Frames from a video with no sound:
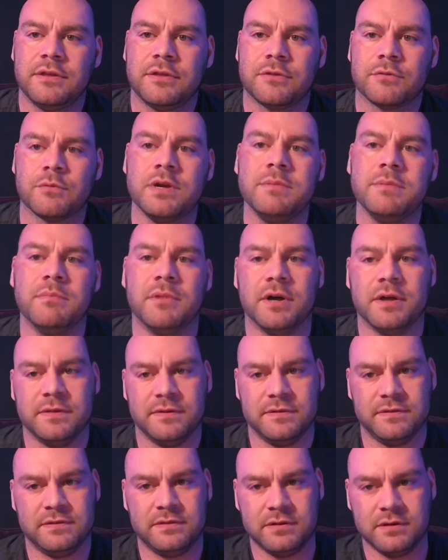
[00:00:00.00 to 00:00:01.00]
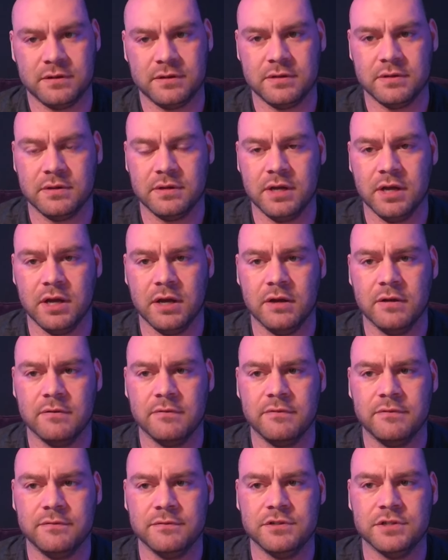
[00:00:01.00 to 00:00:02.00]
3 months
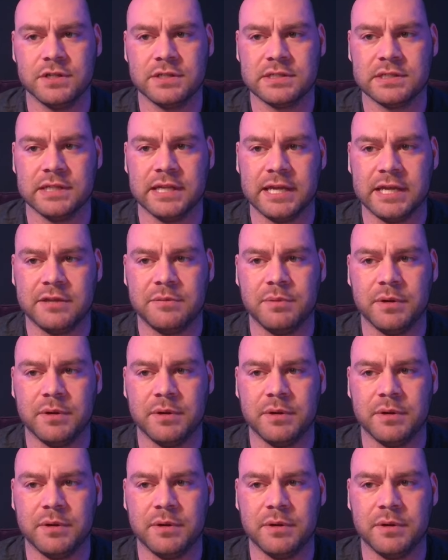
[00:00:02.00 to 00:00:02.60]
of just length